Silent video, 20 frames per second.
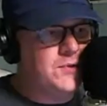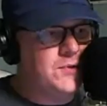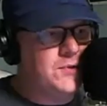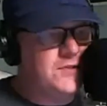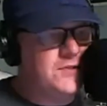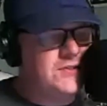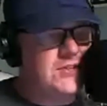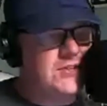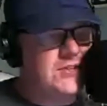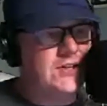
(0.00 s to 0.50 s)

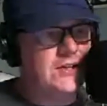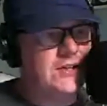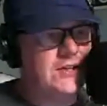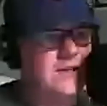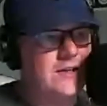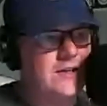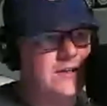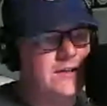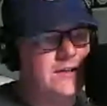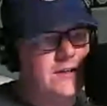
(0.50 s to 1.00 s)

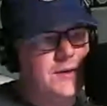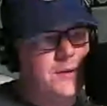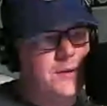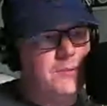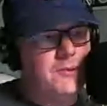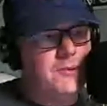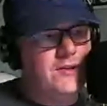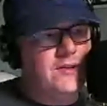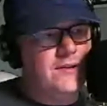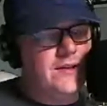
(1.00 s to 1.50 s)
song,
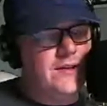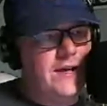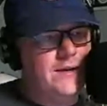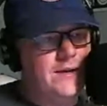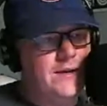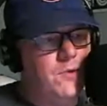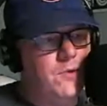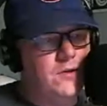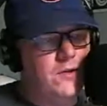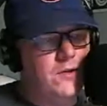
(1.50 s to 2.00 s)
but
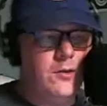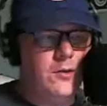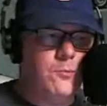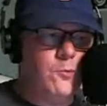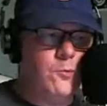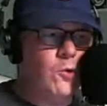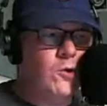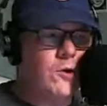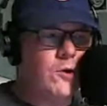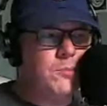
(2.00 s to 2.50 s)
like
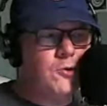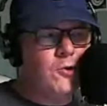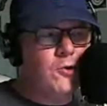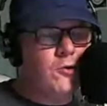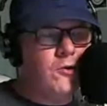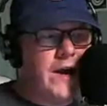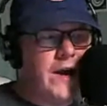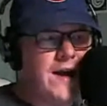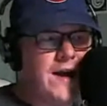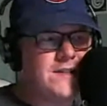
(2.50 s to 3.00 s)
a little
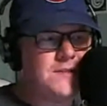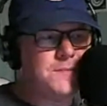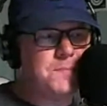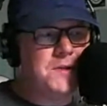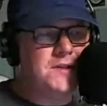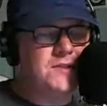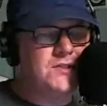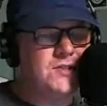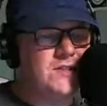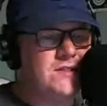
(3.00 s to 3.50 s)
more
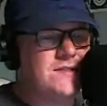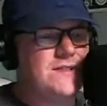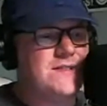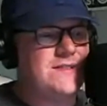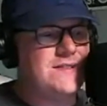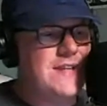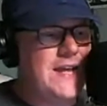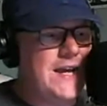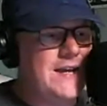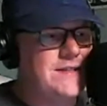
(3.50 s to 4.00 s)
bluegrass, but
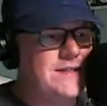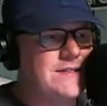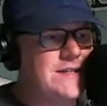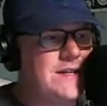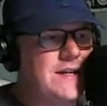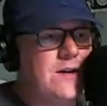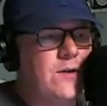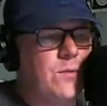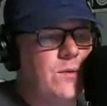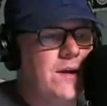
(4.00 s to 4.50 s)
just as
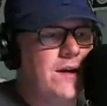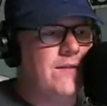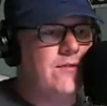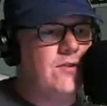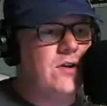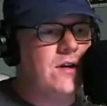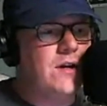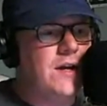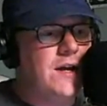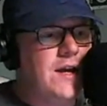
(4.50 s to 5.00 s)
dancey or
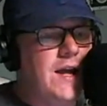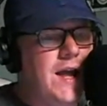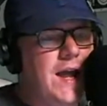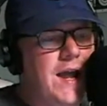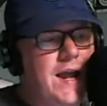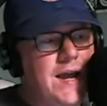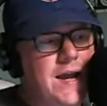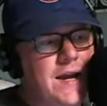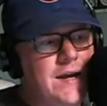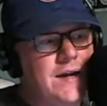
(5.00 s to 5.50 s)
whatever.
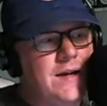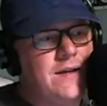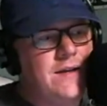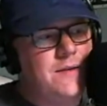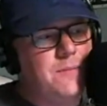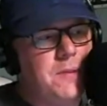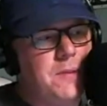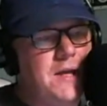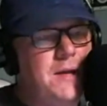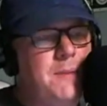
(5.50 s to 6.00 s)

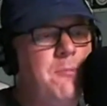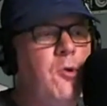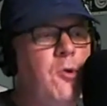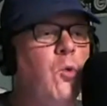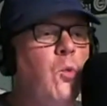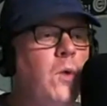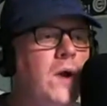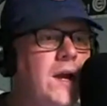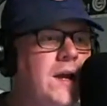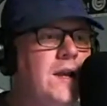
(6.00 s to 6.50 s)
And
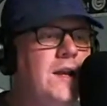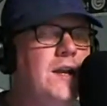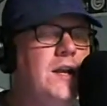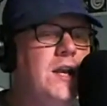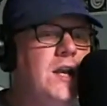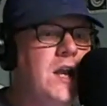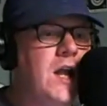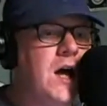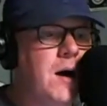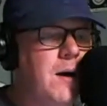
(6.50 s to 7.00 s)
people went
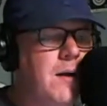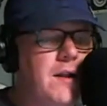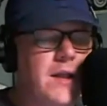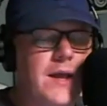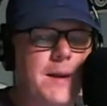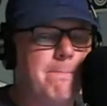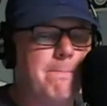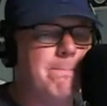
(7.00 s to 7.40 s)
nuts, like